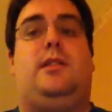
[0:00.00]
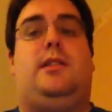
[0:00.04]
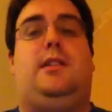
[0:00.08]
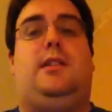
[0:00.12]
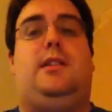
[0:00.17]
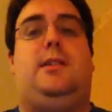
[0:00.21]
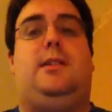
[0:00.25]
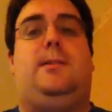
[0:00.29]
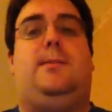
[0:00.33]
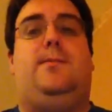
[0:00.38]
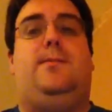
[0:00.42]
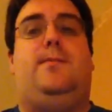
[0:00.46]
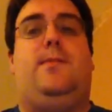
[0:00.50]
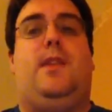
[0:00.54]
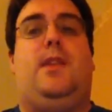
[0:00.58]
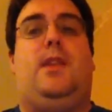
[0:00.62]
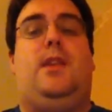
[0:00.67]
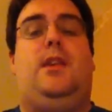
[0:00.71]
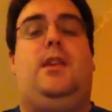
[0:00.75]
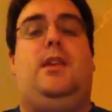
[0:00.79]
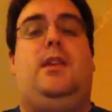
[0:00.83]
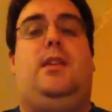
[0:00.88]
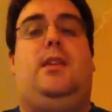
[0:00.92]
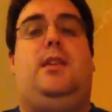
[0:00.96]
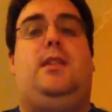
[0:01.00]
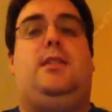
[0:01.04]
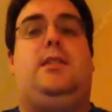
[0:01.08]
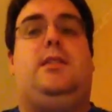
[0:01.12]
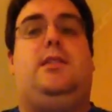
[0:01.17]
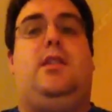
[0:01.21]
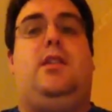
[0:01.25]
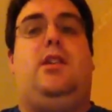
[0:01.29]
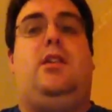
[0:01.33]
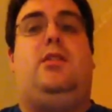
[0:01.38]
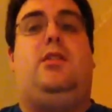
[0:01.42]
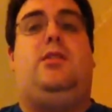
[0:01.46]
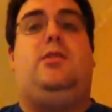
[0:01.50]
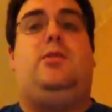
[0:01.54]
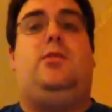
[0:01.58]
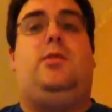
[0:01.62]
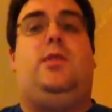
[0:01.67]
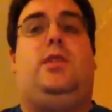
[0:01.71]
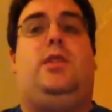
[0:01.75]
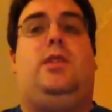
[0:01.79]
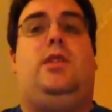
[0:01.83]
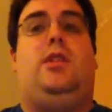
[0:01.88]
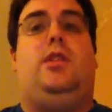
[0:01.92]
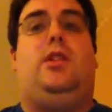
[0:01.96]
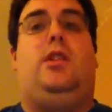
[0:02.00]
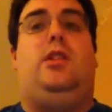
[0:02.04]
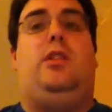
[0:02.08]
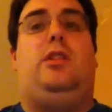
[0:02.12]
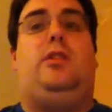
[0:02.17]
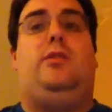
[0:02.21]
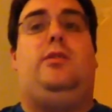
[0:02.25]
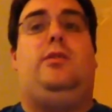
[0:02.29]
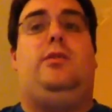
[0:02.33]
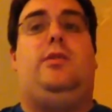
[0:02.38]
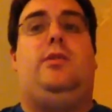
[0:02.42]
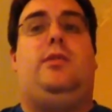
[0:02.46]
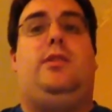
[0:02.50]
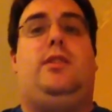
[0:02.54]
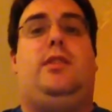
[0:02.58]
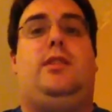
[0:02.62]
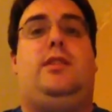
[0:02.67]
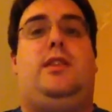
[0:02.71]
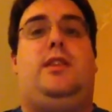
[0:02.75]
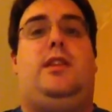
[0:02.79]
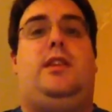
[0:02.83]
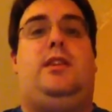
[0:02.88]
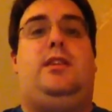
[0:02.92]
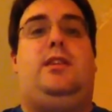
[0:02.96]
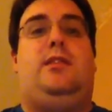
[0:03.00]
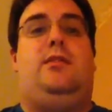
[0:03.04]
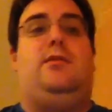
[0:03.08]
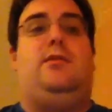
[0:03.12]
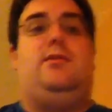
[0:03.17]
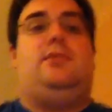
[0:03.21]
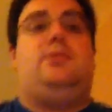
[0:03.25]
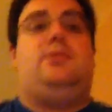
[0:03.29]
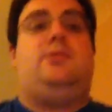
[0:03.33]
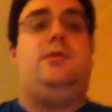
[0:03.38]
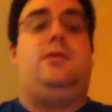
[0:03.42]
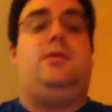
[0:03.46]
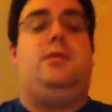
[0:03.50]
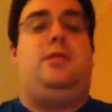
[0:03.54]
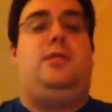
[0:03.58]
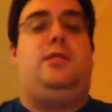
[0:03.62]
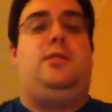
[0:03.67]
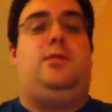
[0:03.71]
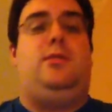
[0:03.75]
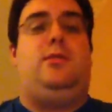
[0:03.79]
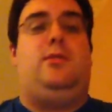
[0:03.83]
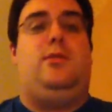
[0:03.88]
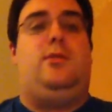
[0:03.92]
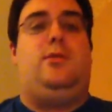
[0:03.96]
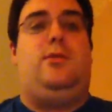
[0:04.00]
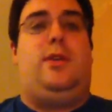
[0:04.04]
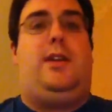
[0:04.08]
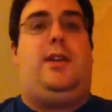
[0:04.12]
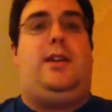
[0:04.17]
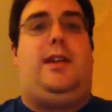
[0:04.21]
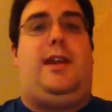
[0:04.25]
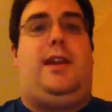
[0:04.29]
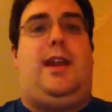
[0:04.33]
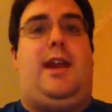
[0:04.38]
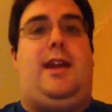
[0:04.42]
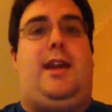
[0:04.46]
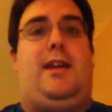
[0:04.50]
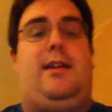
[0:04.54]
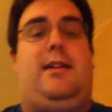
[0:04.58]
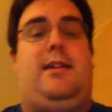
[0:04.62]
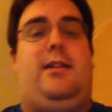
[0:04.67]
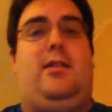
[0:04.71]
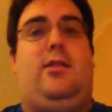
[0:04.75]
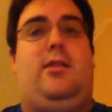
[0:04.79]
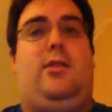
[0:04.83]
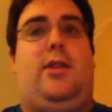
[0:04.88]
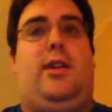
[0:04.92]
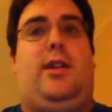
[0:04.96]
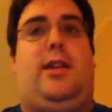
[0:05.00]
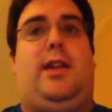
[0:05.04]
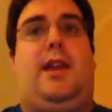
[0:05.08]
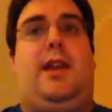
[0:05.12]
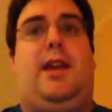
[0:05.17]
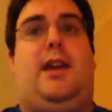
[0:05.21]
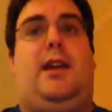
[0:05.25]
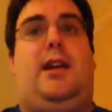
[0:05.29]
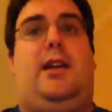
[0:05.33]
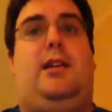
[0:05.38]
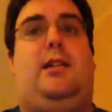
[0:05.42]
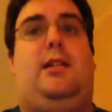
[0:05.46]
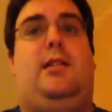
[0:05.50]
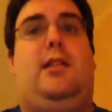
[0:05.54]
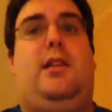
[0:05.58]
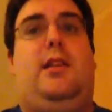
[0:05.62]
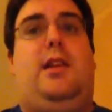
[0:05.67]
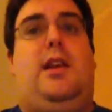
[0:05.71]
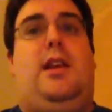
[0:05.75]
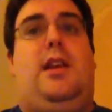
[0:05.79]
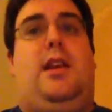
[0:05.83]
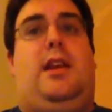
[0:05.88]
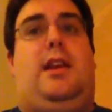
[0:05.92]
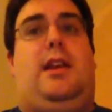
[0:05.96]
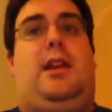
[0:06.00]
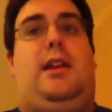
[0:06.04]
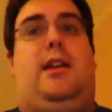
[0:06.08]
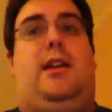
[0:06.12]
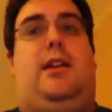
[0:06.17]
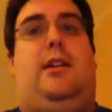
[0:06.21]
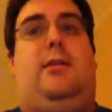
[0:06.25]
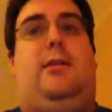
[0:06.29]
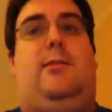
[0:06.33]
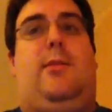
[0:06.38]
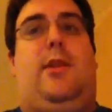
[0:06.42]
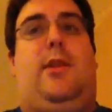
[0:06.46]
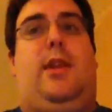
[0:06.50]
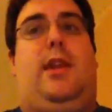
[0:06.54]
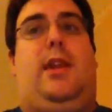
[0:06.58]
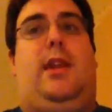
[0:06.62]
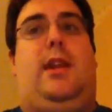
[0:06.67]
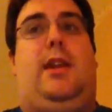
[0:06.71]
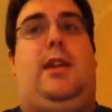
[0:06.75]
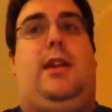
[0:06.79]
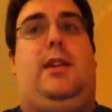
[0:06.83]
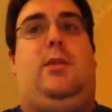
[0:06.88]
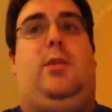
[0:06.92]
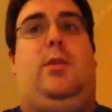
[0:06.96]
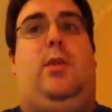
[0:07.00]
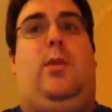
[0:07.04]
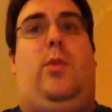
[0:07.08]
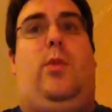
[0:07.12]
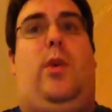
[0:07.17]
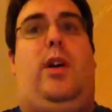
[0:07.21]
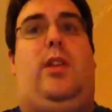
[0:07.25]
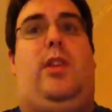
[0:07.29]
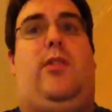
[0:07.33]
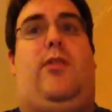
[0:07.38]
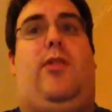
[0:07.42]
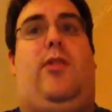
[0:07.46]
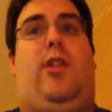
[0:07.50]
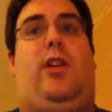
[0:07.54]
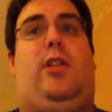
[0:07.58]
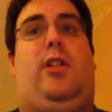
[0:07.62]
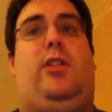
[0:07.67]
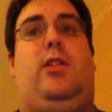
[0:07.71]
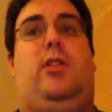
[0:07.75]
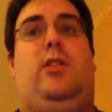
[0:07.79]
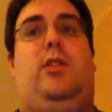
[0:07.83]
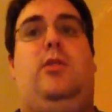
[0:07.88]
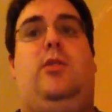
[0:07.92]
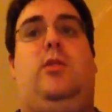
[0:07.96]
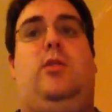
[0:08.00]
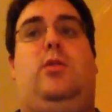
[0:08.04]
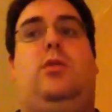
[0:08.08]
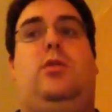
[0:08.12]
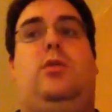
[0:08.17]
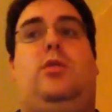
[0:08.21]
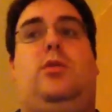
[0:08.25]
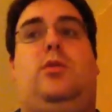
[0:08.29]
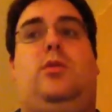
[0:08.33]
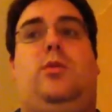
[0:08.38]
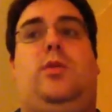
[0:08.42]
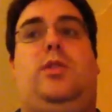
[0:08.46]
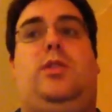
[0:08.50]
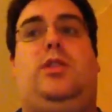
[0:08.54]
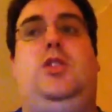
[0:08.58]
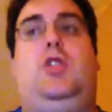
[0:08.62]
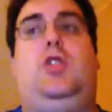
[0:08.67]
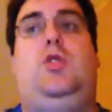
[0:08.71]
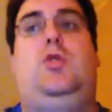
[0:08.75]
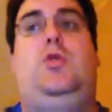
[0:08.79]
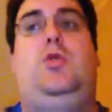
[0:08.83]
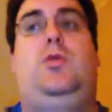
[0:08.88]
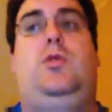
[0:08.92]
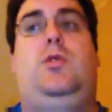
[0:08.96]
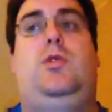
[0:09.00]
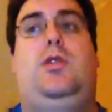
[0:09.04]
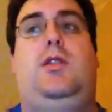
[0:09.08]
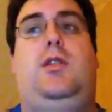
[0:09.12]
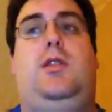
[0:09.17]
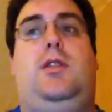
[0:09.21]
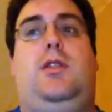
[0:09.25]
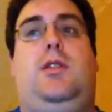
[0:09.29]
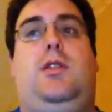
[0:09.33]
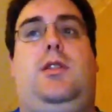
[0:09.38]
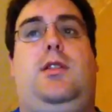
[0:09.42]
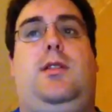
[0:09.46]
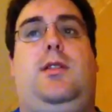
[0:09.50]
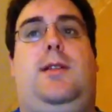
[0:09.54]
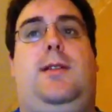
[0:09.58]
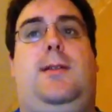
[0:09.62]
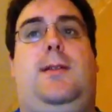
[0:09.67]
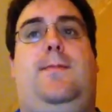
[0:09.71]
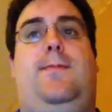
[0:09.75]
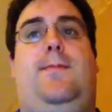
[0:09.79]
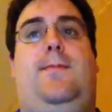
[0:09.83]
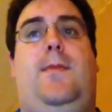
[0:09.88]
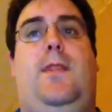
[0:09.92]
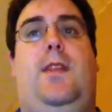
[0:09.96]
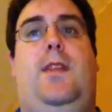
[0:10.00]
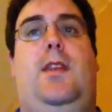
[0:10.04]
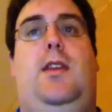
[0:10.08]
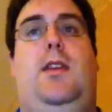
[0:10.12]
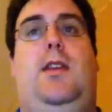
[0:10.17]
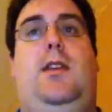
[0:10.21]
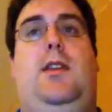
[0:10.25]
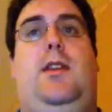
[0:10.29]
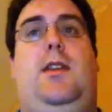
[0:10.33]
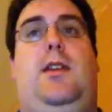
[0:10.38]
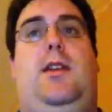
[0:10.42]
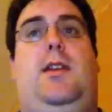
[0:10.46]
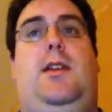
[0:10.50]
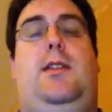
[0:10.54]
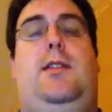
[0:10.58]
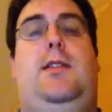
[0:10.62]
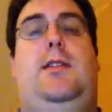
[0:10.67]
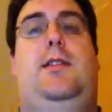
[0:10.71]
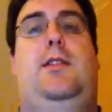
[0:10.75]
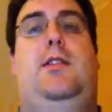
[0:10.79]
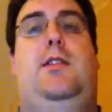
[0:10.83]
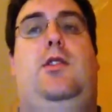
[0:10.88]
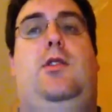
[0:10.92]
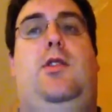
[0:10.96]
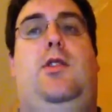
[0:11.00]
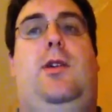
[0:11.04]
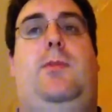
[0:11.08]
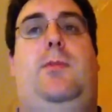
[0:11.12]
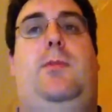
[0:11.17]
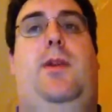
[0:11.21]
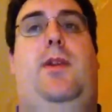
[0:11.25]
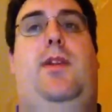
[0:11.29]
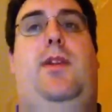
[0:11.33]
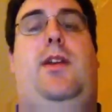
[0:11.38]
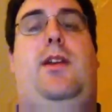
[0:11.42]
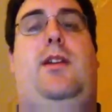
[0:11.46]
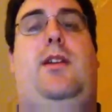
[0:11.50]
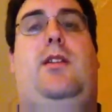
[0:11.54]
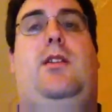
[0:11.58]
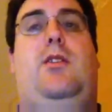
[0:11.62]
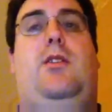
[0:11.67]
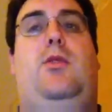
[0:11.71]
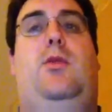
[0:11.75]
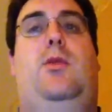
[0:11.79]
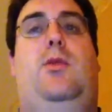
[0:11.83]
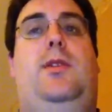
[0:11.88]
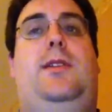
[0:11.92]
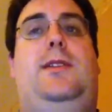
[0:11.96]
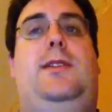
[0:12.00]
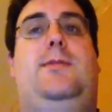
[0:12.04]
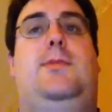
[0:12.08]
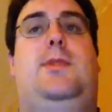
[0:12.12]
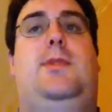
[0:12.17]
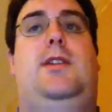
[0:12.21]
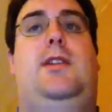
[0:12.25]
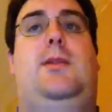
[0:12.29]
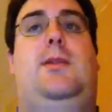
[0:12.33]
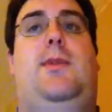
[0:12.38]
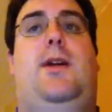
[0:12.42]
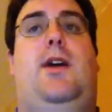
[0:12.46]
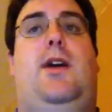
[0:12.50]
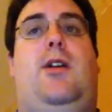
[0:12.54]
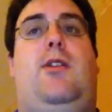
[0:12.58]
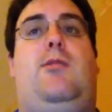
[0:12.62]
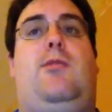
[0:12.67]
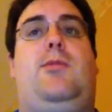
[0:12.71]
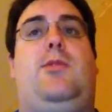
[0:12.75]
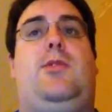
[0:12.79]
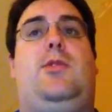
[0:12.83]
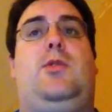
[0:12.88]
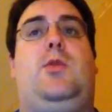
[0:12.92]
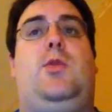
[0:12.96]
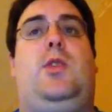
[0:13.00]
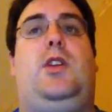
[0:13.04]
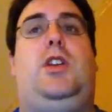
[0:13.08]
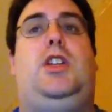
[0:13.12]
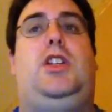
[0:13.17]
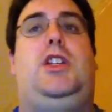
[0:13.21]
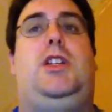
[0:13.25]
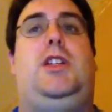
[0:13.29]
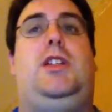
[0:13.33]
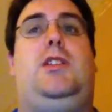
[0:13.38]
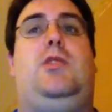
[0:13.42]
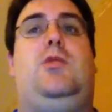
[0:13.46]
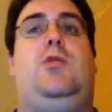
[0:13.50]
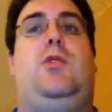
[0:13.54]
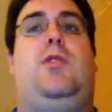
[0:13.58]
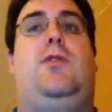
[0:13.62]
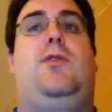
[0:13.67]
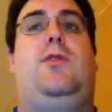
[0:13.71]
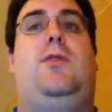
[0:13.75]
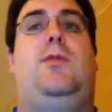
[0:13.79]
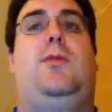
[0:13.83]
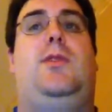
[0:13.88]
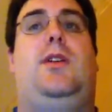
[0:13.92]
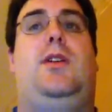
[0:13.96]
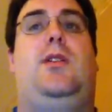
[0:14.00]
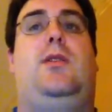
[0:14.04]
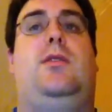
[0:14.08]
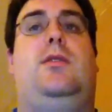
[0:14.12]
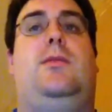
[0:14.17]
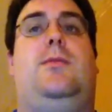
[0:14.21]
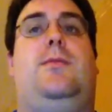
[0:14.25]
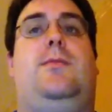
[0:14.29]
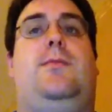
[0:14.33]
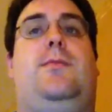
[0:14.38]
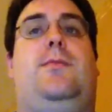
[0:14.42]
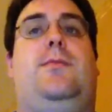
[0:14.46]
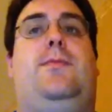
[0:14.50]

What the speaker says: as long as we all think you're the great guy or great gal, and we want to follow you, we do. Okay, and so that charisma, that power of persuasion, that's a referent power.